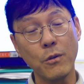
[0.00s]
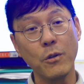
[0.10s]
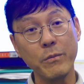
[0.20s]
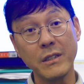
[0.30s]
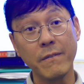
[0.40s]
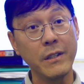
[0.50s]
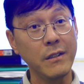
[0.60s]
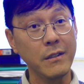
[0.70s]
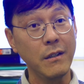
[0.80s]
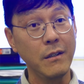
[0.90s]
chrome is
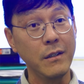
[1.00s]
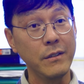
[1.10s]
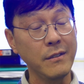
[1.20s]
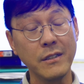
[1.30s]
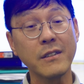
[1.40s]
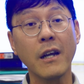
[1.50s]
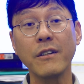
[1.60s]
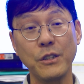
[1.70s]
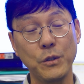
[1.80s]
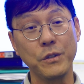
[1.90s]
very, uh, this is
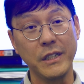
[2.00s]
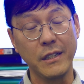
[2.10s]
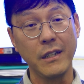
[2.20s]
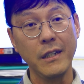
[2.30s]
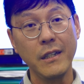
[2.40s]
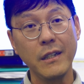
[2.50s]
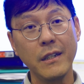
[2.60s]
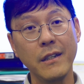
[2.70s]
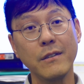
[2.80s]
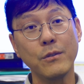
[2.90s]
carcinogen.
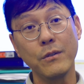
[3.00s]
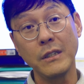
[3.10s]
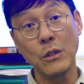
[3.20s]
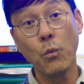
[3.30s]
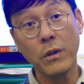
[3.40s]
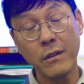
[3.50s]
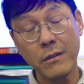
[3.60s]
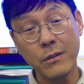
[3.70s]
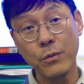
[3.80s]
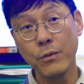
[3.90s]
And so that's a
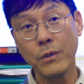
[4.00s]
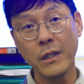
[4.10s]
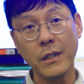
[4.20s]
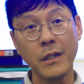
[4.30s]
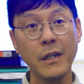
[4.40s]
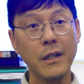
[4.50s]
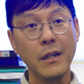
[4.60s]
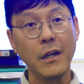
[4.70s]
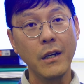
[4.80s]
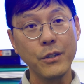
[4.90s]
worker who are
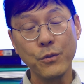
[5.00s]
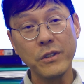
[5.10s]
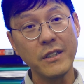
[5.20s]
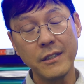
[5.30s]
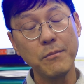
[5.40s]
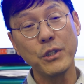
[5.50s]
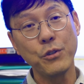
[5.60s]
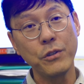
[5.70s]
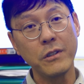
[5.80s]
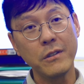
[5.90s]
using this
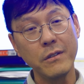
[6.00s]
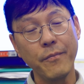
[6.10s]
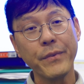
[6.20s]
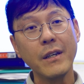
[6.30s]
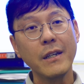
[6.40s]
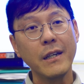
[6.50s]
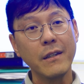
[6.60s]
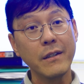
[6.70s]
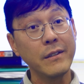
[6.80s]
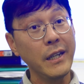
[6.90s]
material
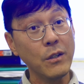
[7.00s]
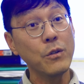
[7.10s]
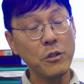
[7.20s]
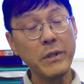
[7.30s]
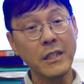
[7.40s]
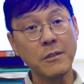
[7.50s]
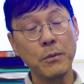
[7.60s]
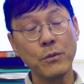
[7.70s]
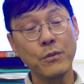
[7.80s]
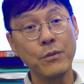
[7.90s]
and they could be
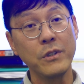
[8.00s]
exposed to